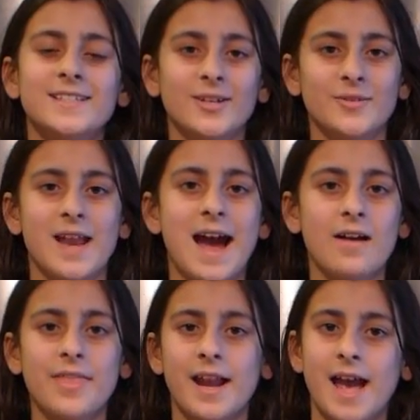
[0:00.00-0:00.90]
So
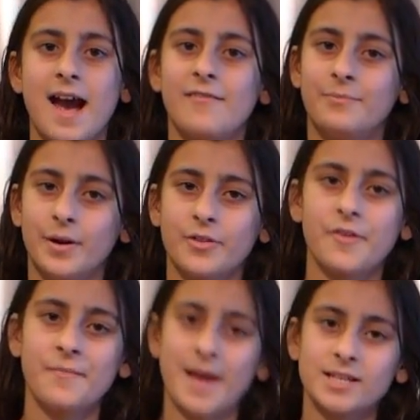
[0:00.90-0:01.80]
now that I have both
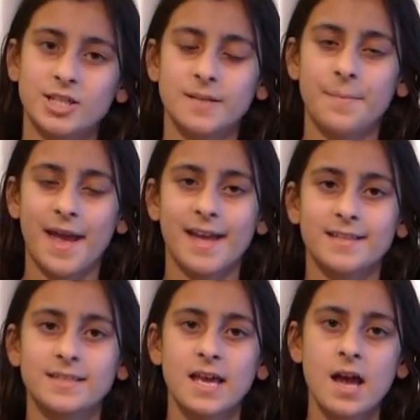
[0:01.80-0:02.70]
of my sheet
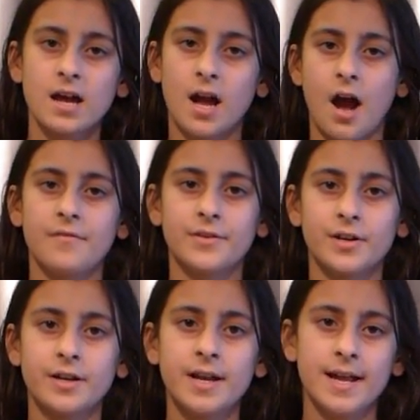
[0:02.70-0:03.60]
pans
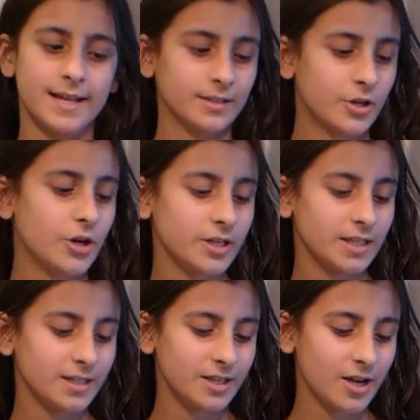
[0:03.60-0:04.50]
covered in
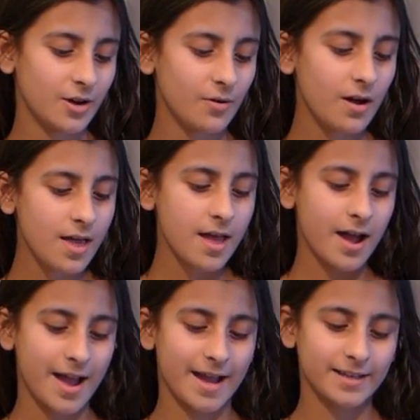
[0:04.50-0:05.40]
cookie dough
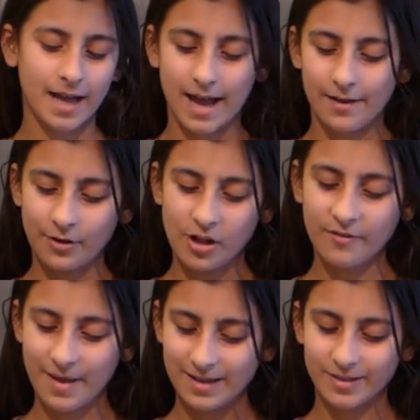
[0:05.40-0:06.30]
and I have
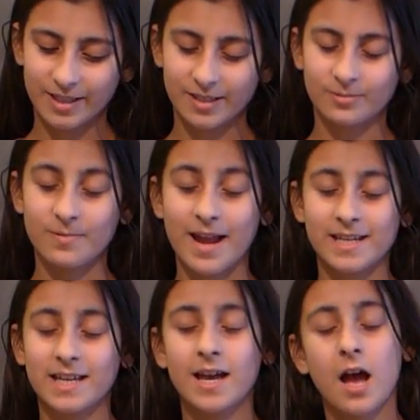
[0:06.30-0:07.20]
all of my cookies
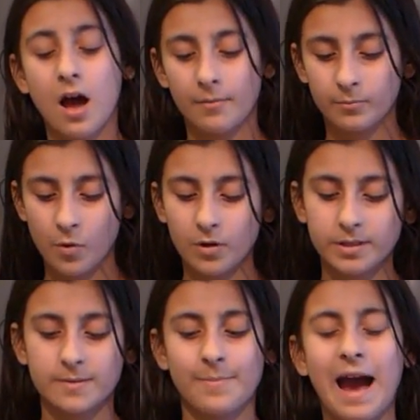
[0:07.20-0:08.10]
ready,
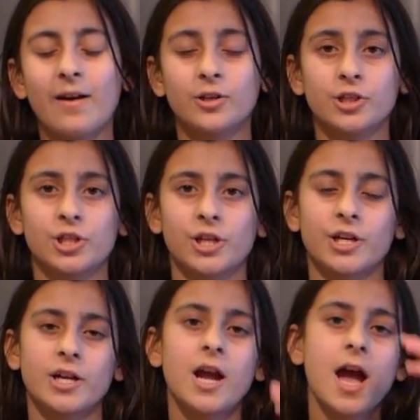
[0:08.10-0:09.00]
rolled in powdered
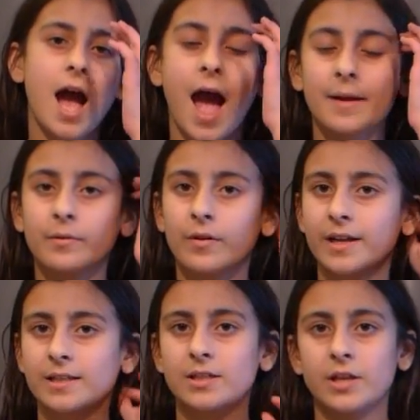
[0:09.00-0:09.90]
sugar, I'm
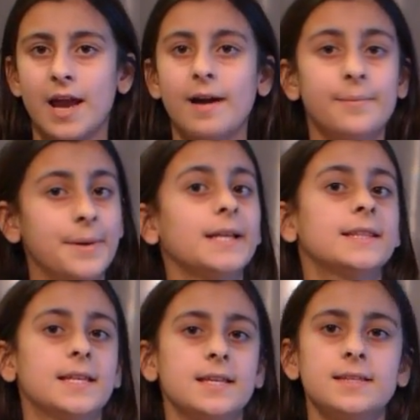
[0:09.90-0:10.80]
going to now bake
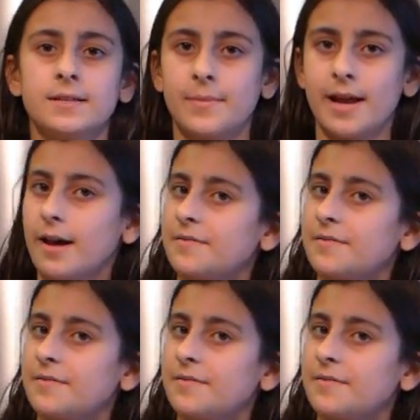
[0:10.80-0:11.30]
these in my